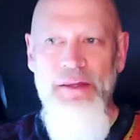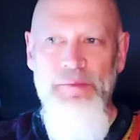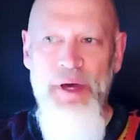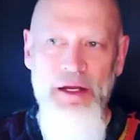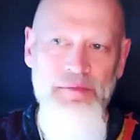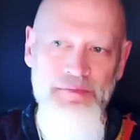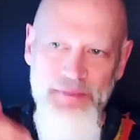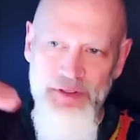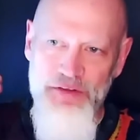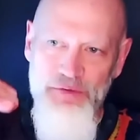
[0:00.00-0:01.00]
at the bottom,
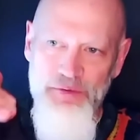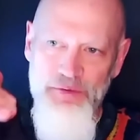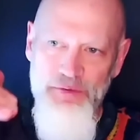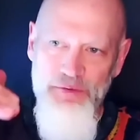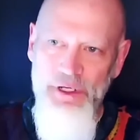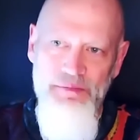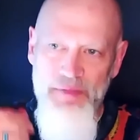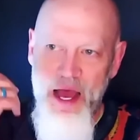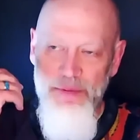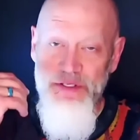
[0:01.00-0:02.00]
there's three
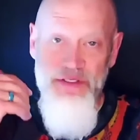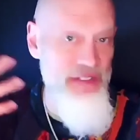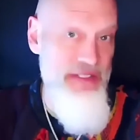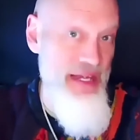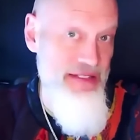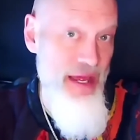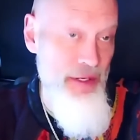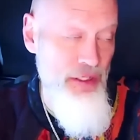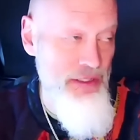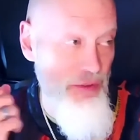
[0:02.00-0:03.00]
options. At least last time I
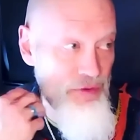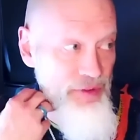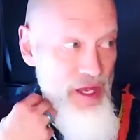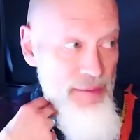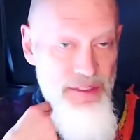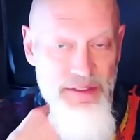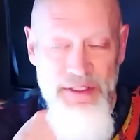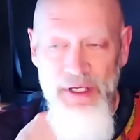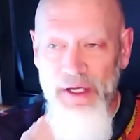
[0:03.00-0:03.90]
looked, there were three options.